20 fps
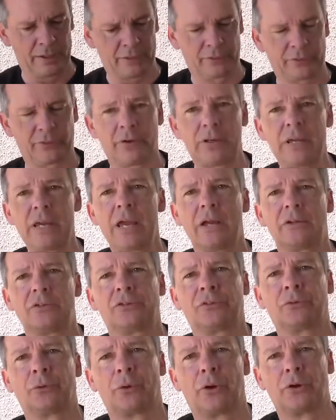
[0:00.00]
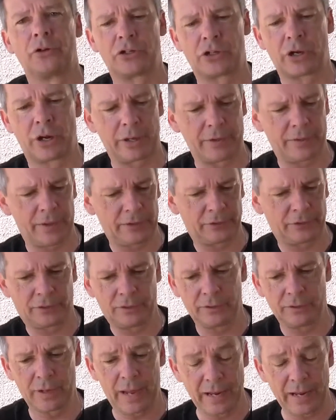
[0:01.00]
So yeah, just thought I'd show you that
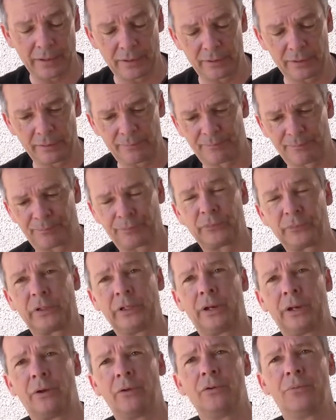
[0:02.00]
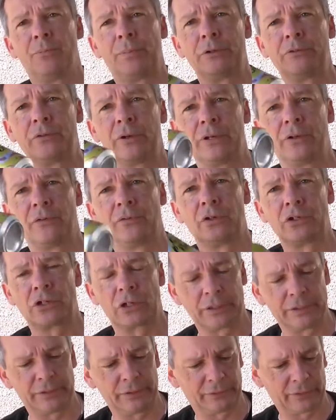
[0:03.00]
to you. And
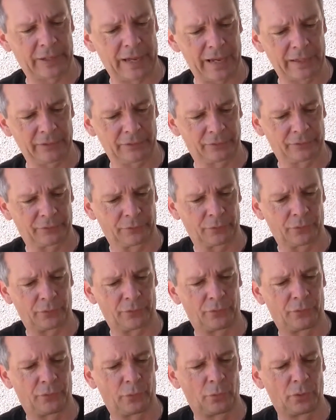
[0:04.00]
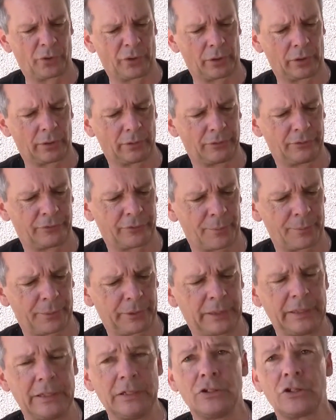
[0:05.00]
individually these cans are sort of $4
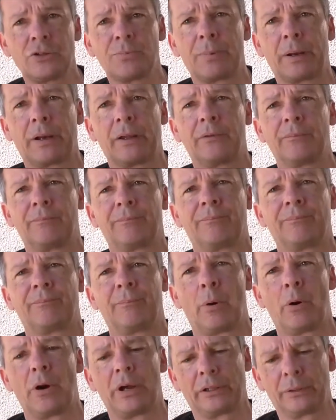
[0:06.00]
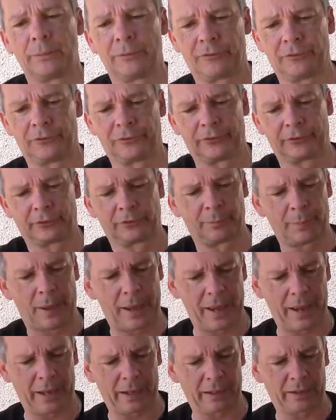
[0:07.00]
something each, but buying them as a
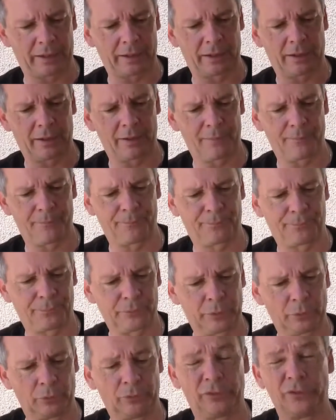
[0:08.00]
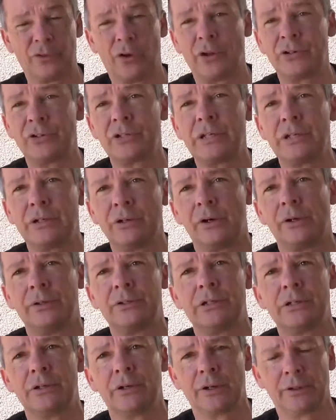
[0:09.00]
6-pack, it was
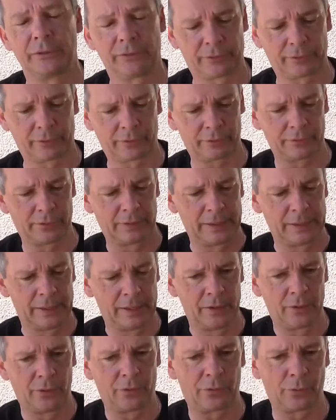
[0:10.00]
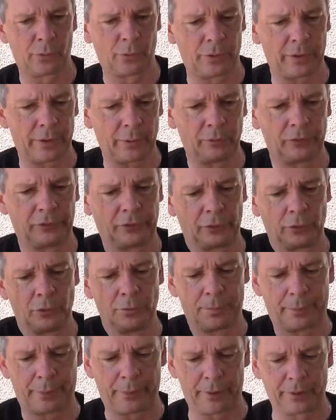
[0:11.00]
$19.99, so I thought that was a
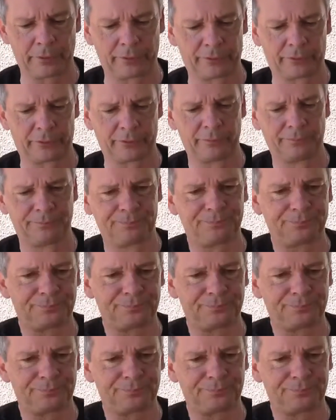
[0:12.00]
good price.